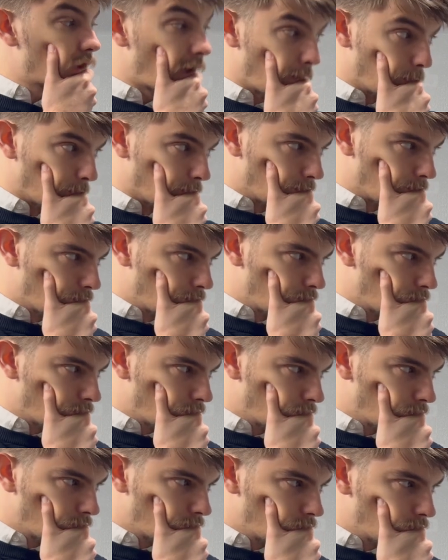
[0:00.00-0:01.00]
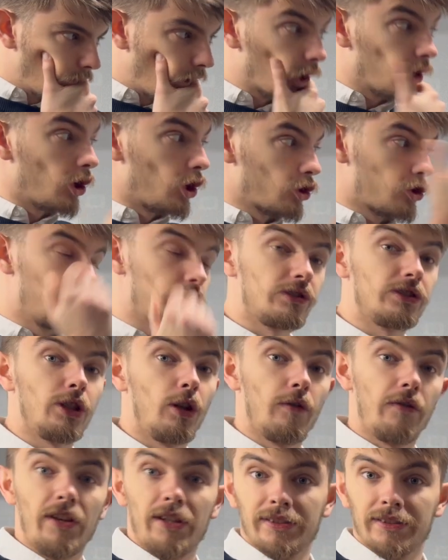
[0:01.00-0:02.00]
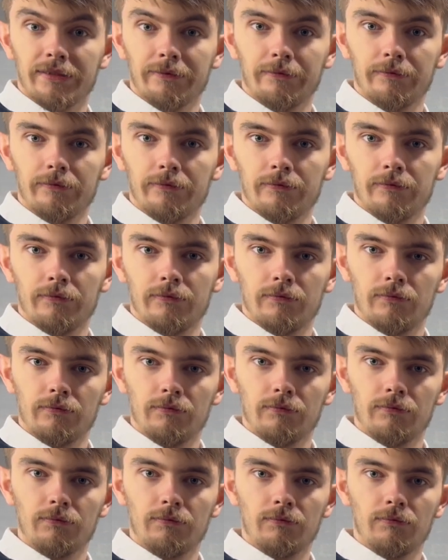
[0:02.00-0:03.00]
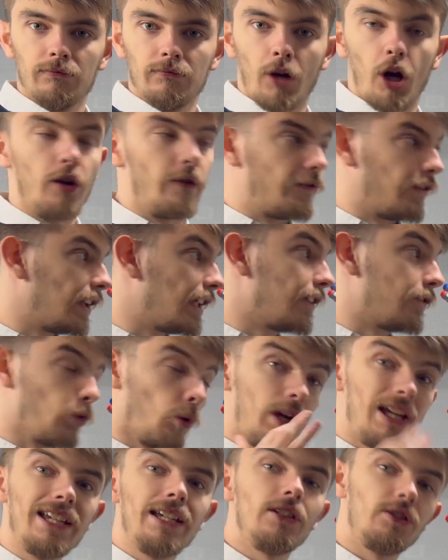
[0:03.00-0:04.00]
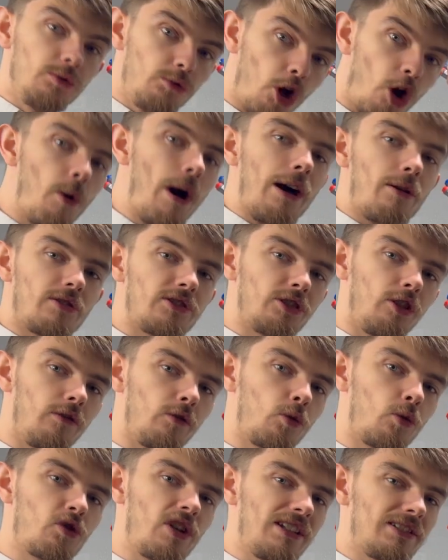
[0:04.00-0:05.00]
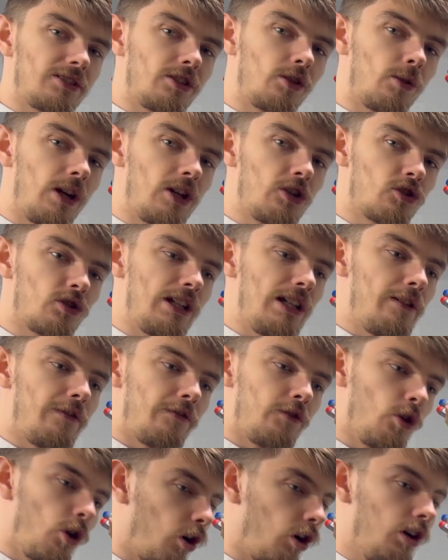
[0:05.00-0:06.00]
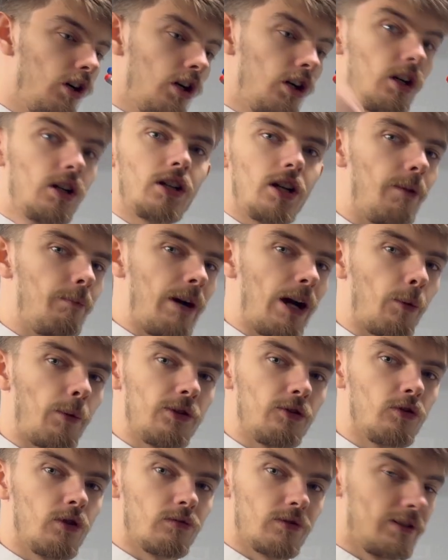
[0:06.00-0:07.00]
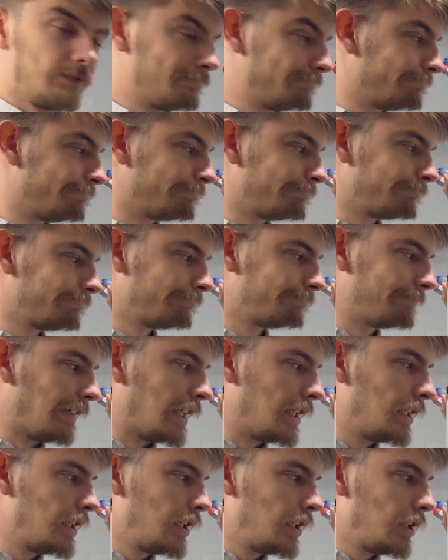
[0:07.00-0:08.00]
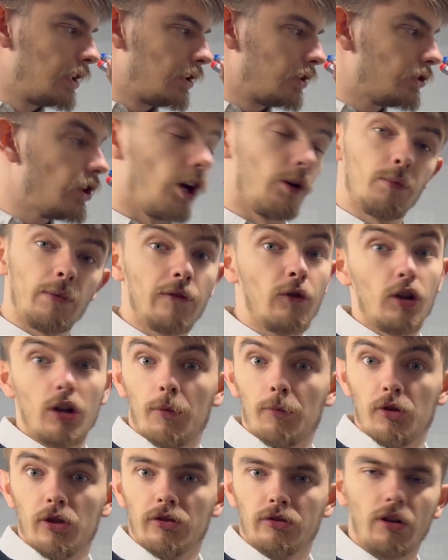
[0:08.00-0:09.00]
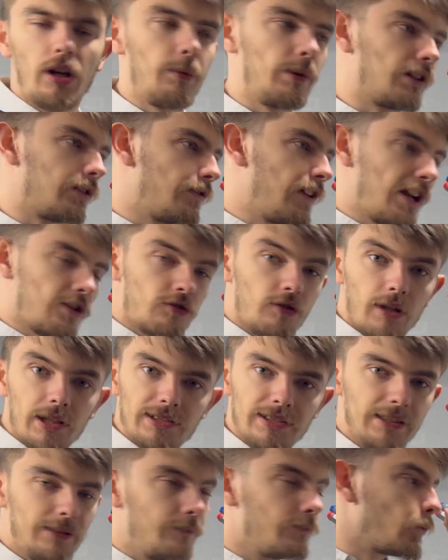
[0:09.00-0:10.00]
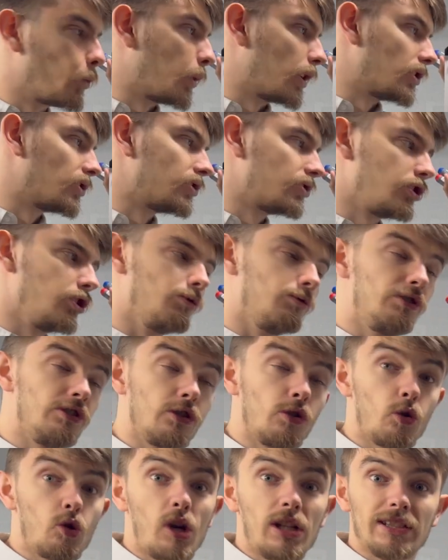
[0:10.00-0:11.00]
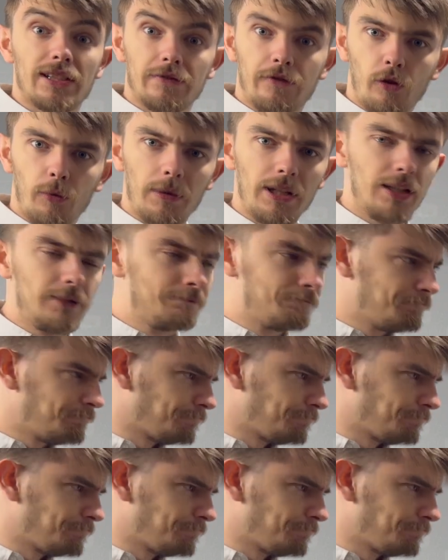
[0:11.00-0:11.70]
I'm going to ask you to solve this. Hopefully, if you're here, you know how to solve a quadratic equation. If not, come back when you're older. So, we've got options, right? We could factorize it. We could use the quadratic formula.